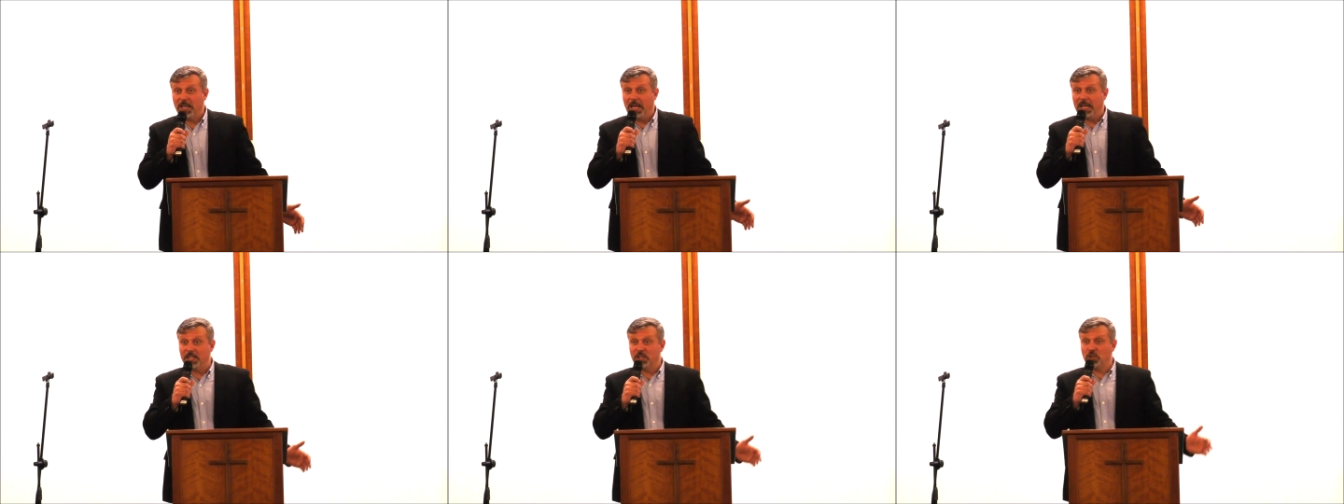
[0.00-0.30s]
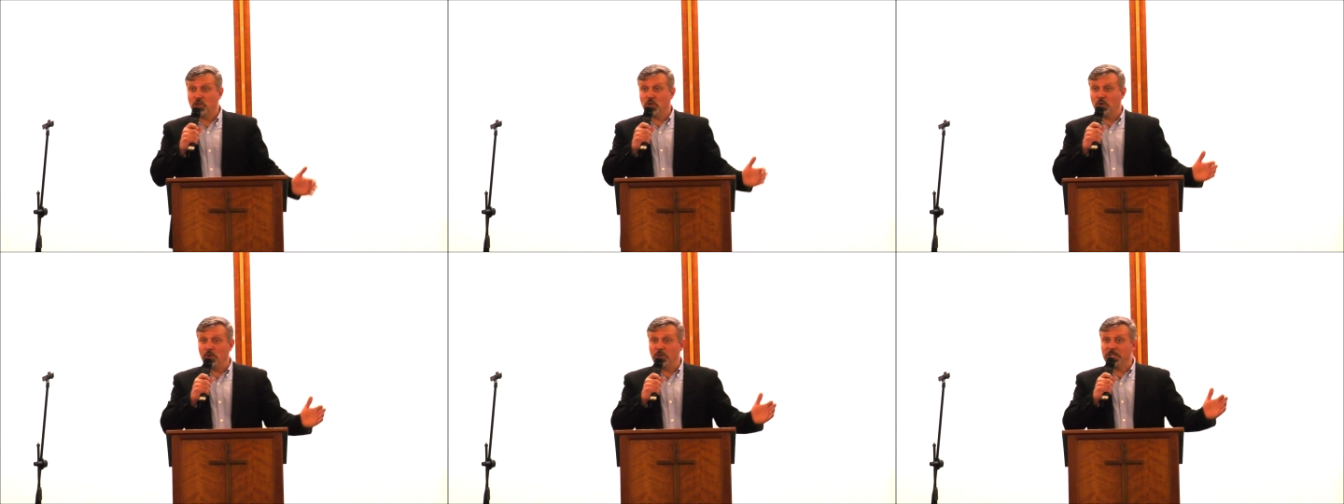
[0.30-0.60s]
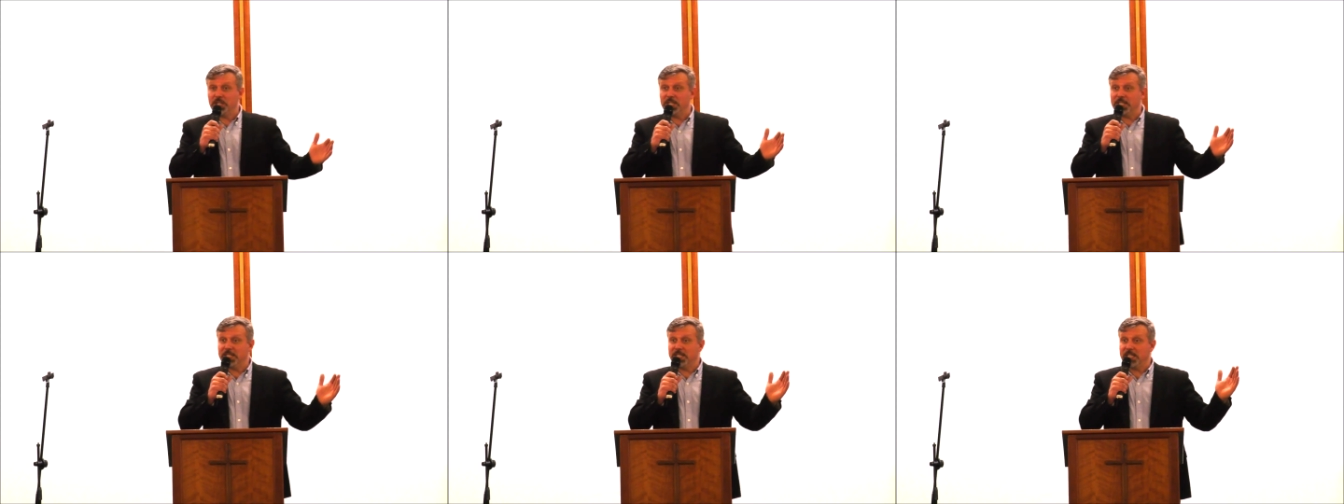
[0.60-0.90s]
And
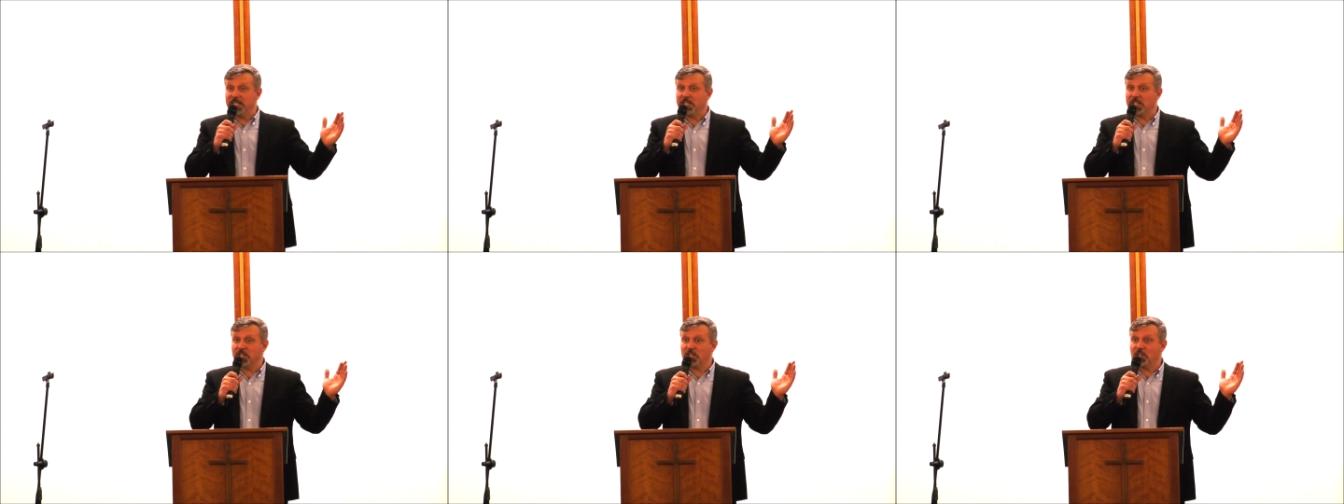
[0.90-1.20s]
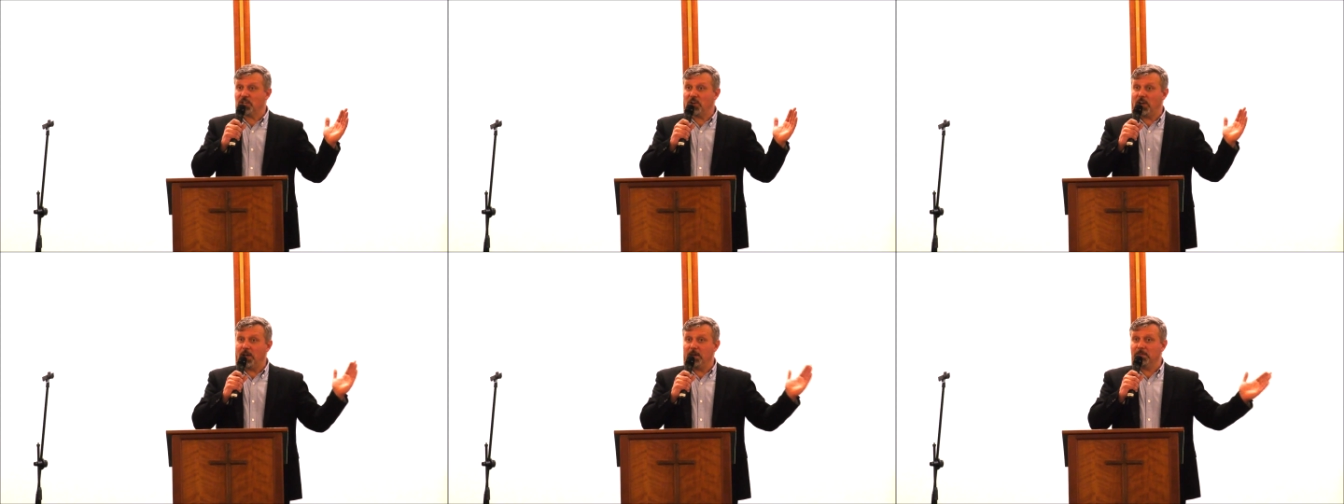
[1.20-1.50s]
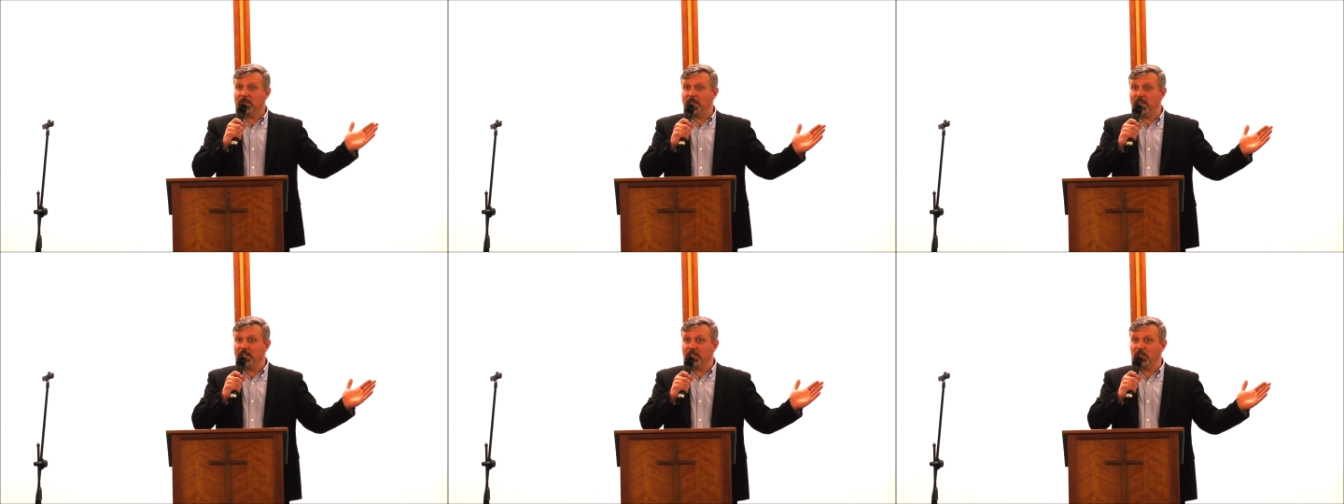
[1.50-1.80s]
church is
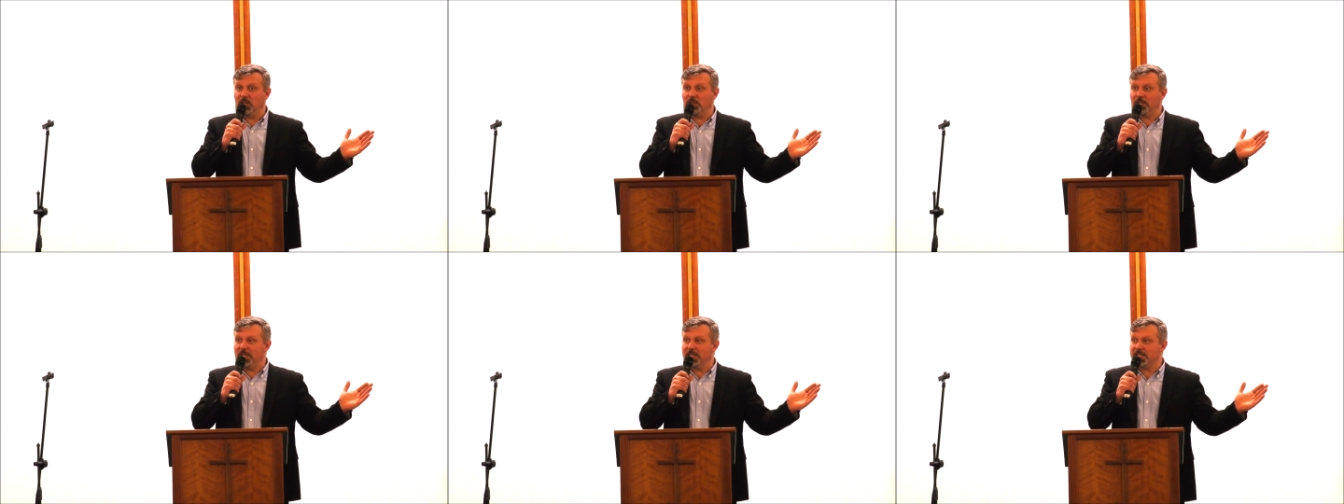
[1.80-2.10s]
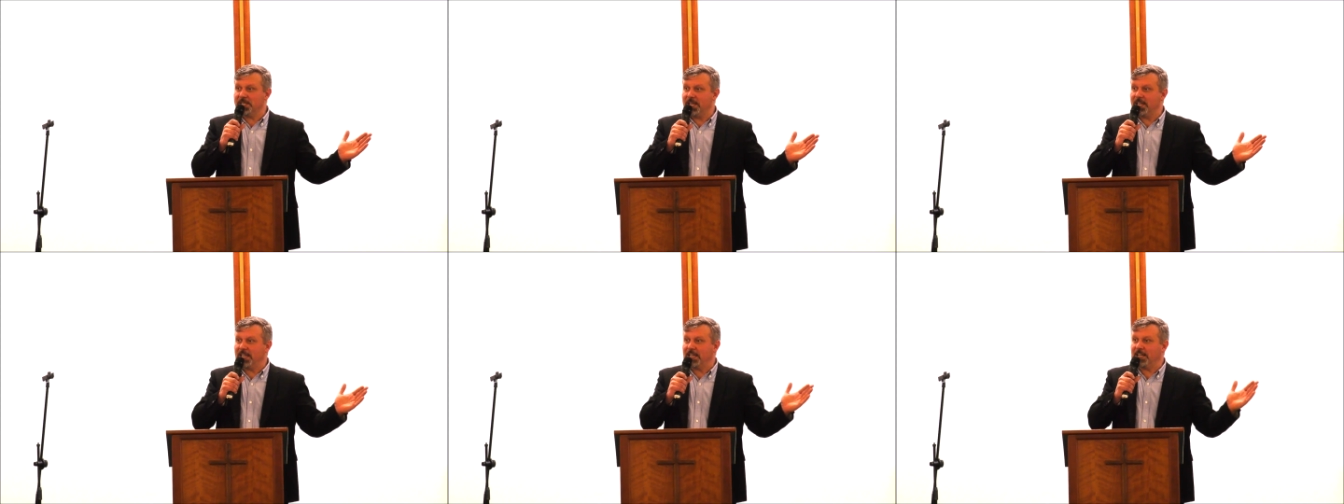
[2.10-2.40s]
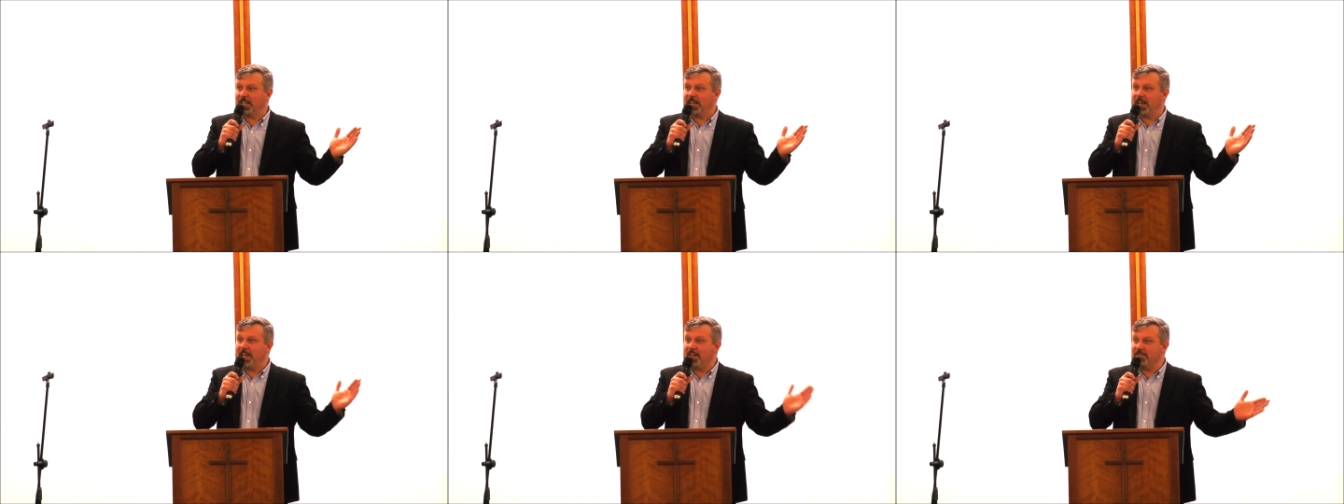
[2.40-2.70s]
described there not as a
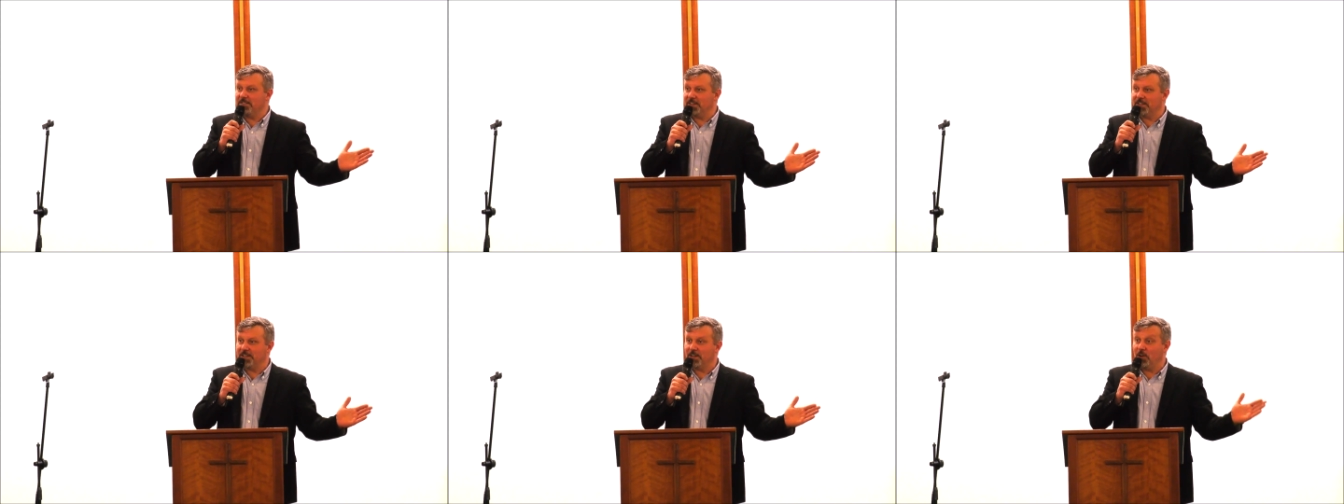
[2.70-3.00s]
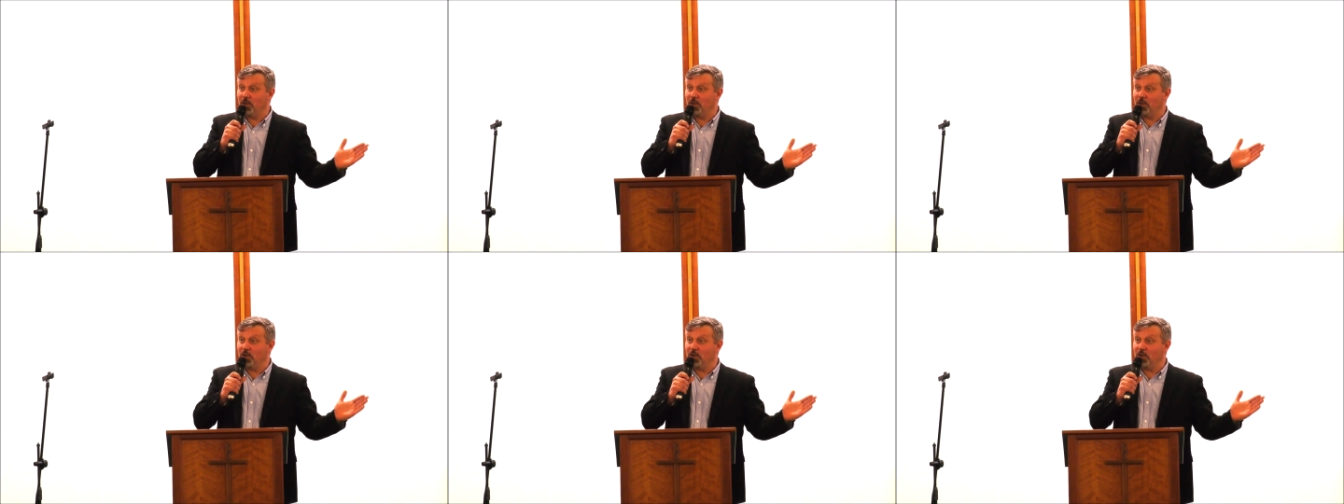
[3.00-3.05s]
clever